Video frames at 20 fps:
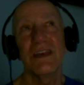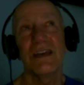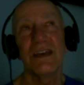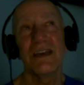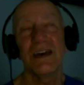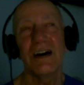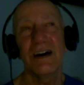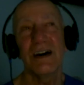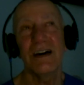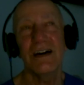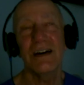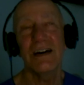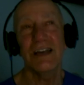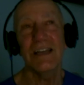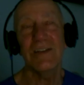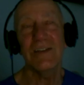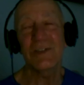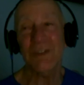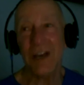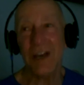uh,
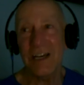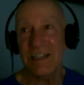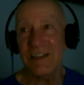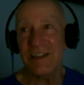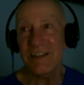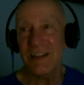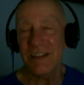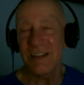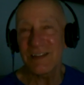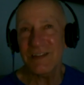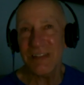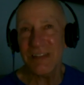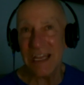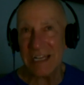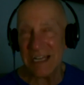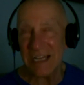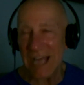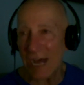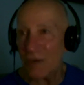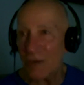Endosan sent
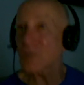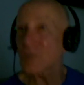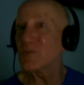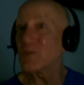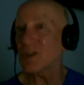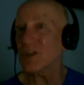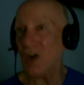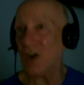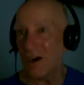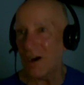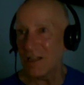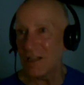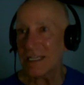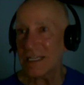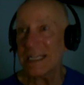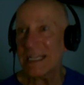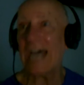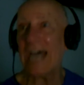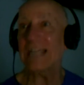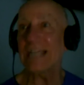it out to a colleague
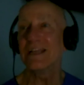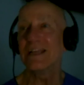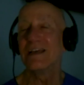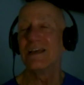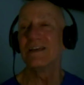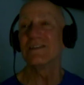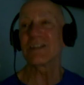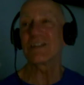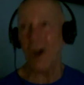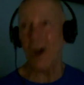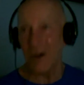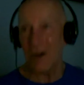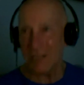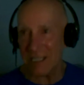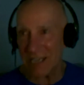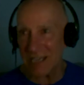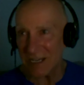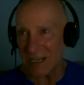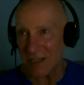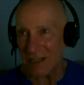and had the colleague
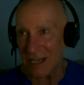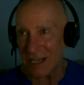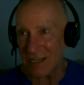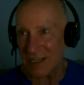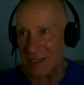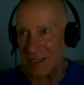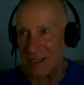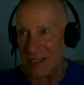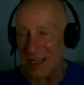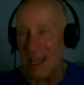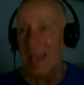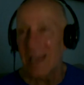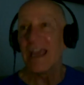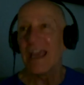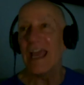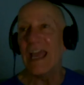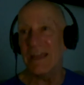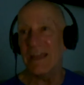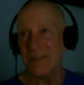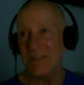analyze it,
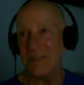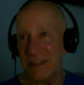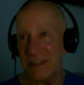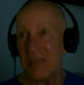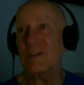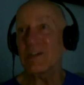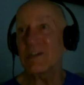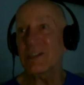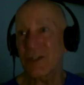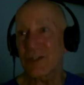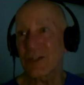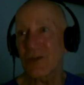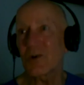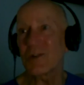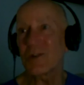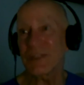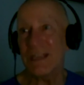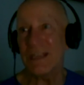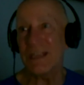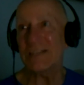and then they went to
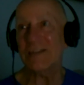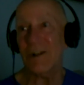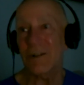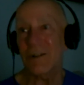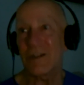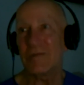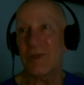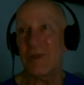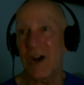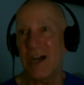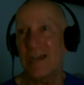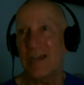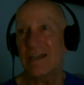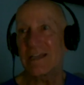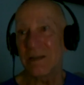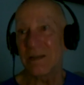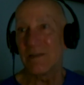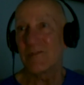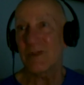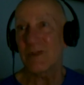stores and they started buying
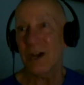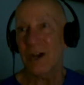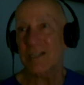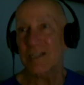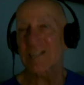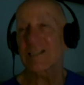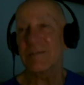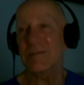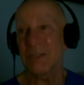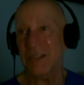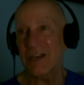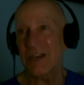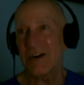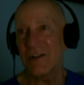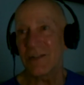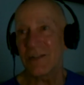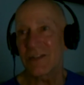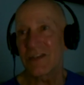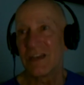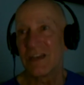products
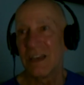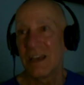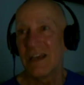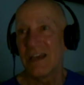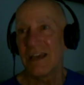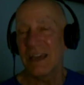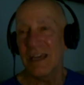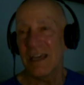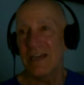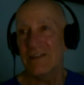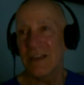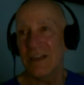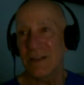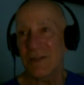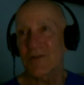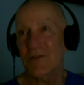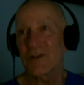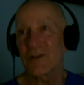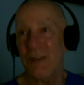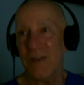themselves. And they
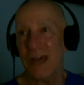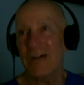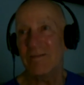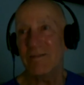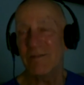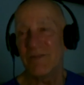sort of have